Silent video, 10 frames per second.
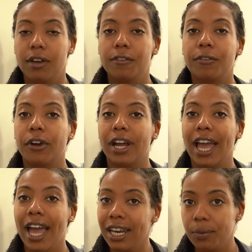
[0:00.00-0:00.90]
for
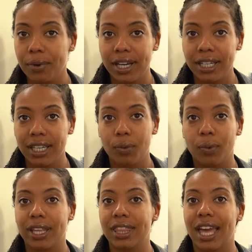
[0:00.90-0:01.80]
anyone
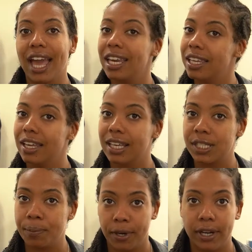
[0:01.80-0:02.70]
with any
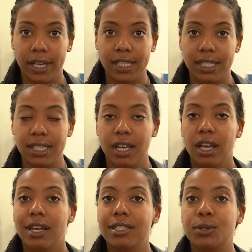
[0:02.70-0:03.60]
experience
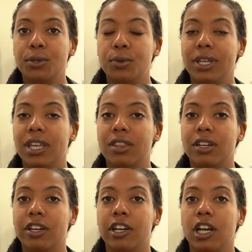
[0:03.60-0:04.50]
to
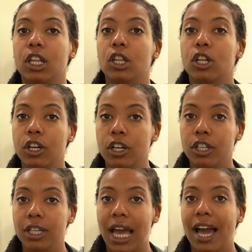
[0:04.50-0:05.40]
either
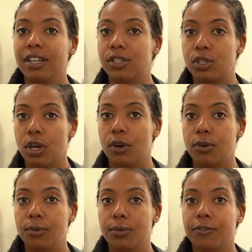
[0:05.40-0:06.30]
learn how to
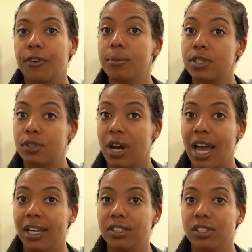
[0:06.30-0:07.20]
sew from
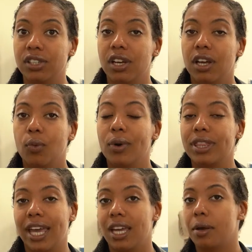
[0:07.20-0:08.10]
scratch
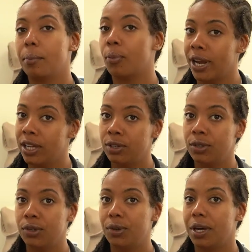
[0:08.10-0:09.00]
with a brand
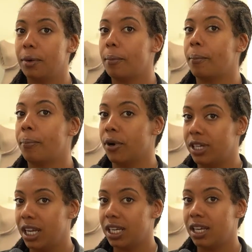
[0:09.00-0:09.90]
new
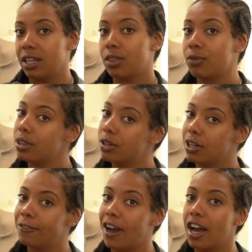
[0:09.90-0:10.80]
Bernina
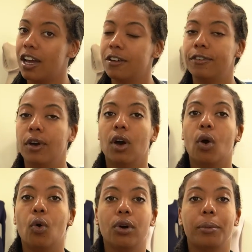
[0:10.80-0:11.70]
335 or